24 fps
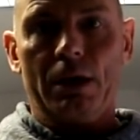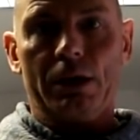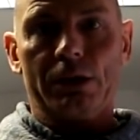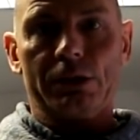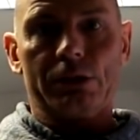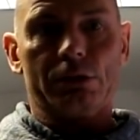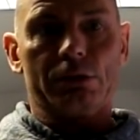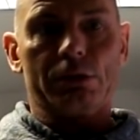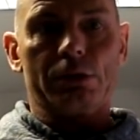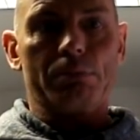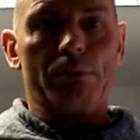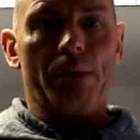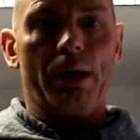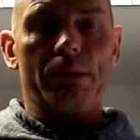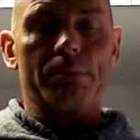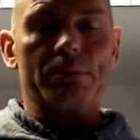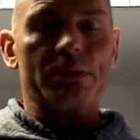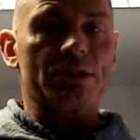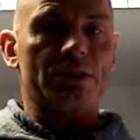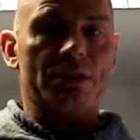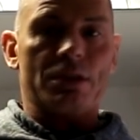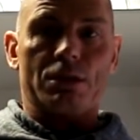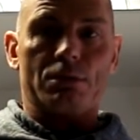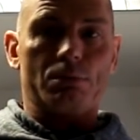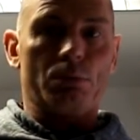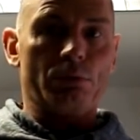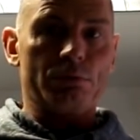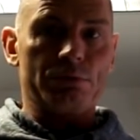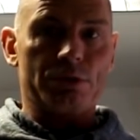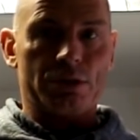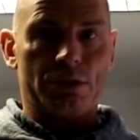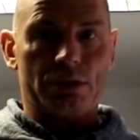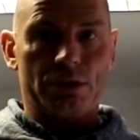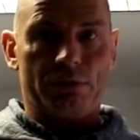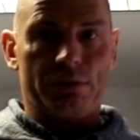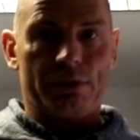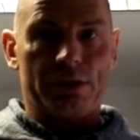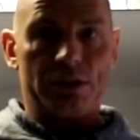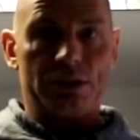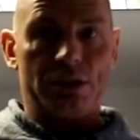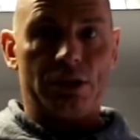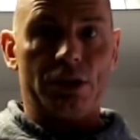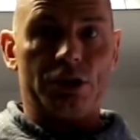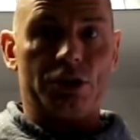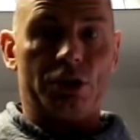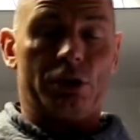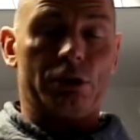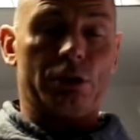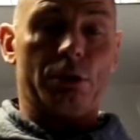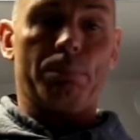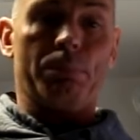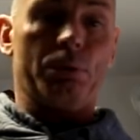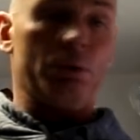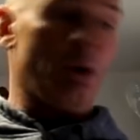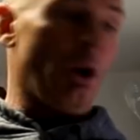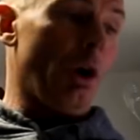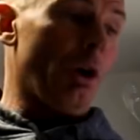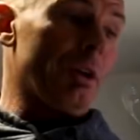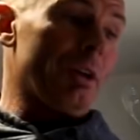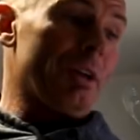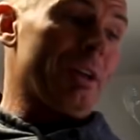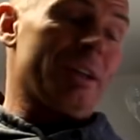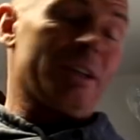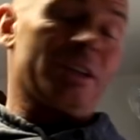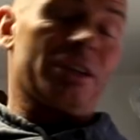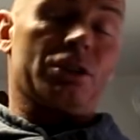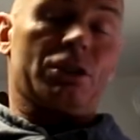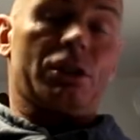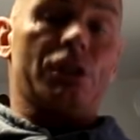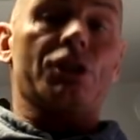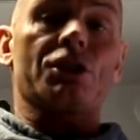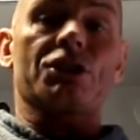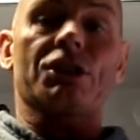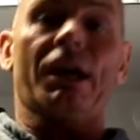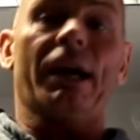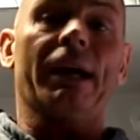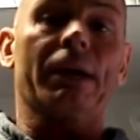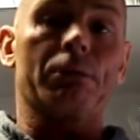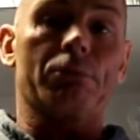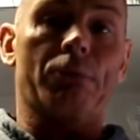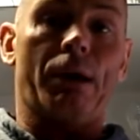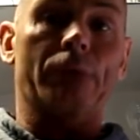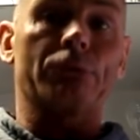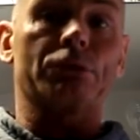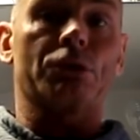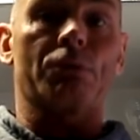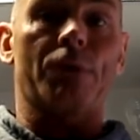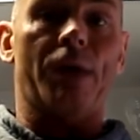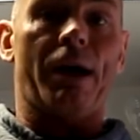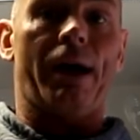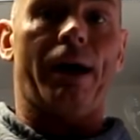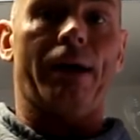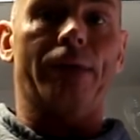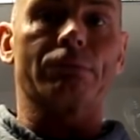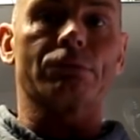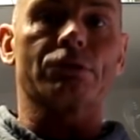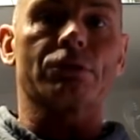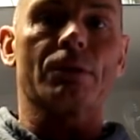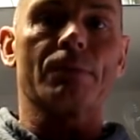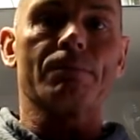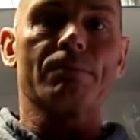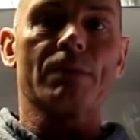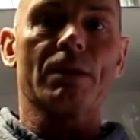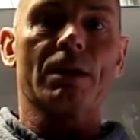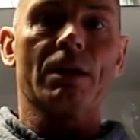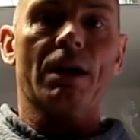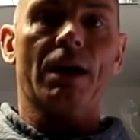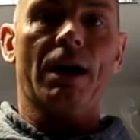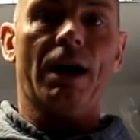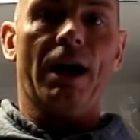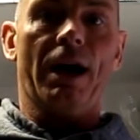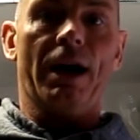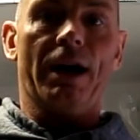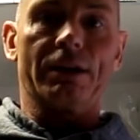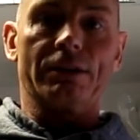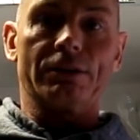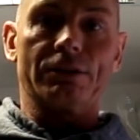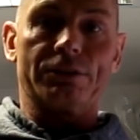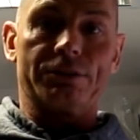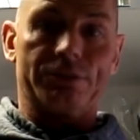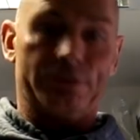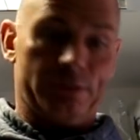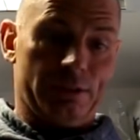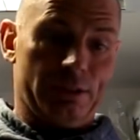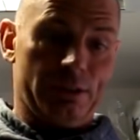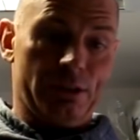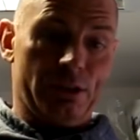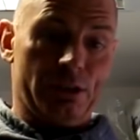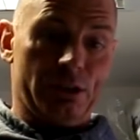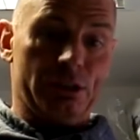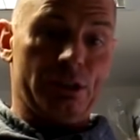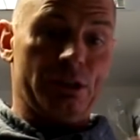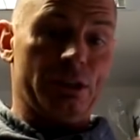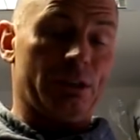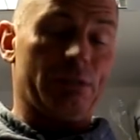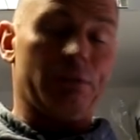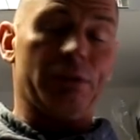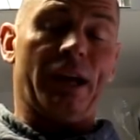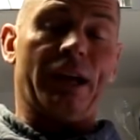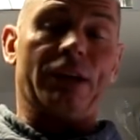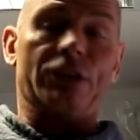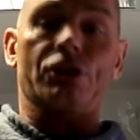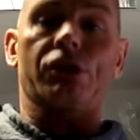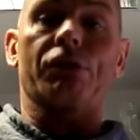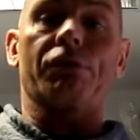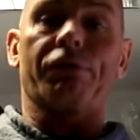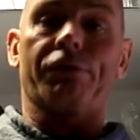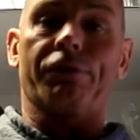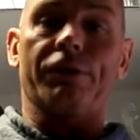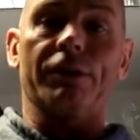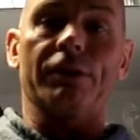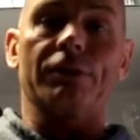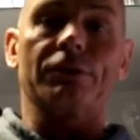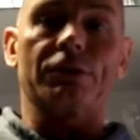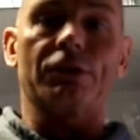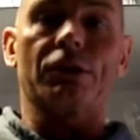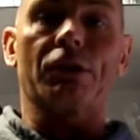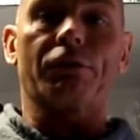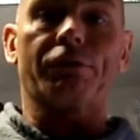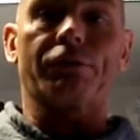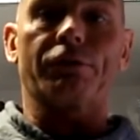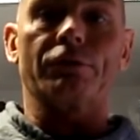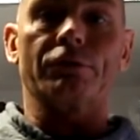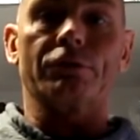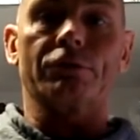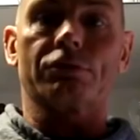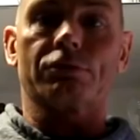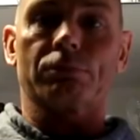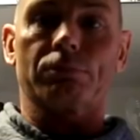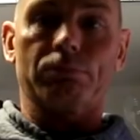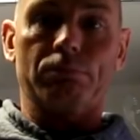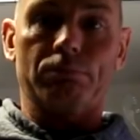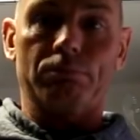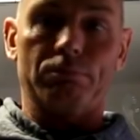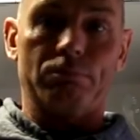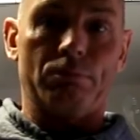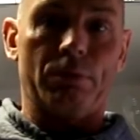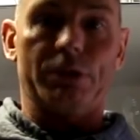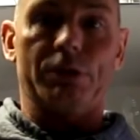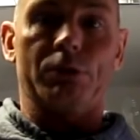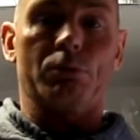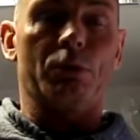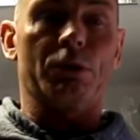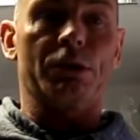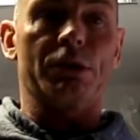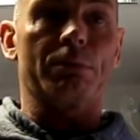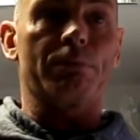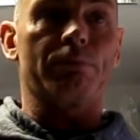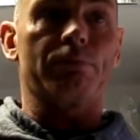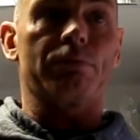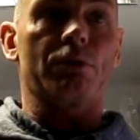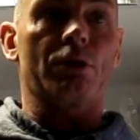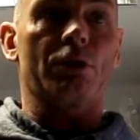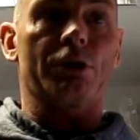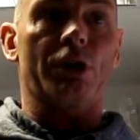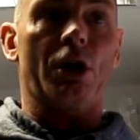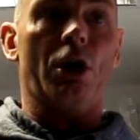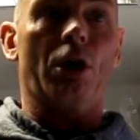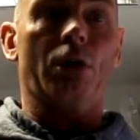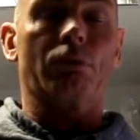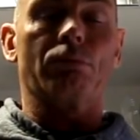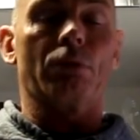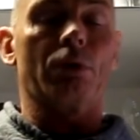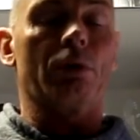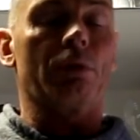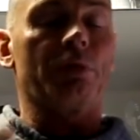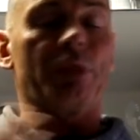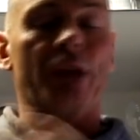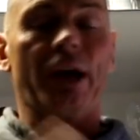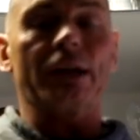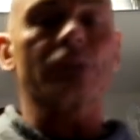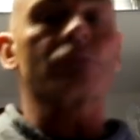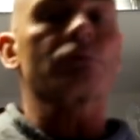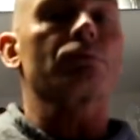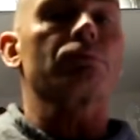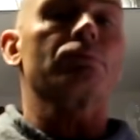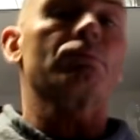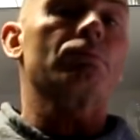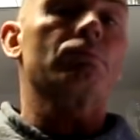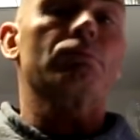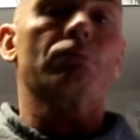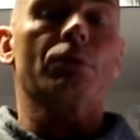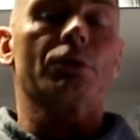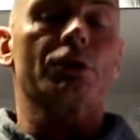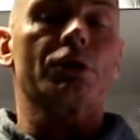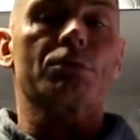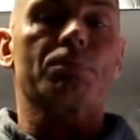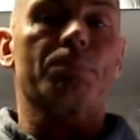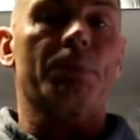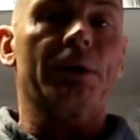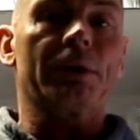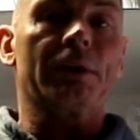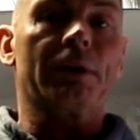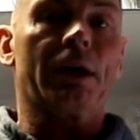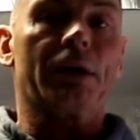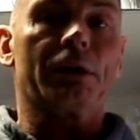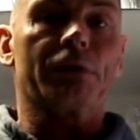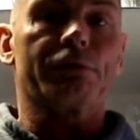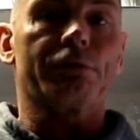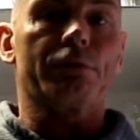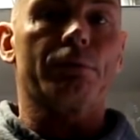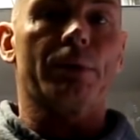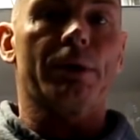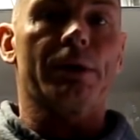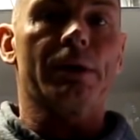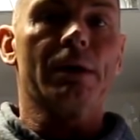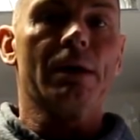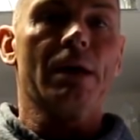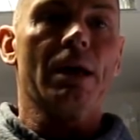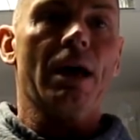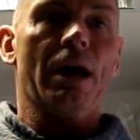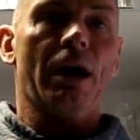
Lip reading: It might be 6 months since you've had a t-shirt on. You put it on and it's actually tight around your arms, and you can actually feel the difference when you've got it on. Well, that's what it's been like for me.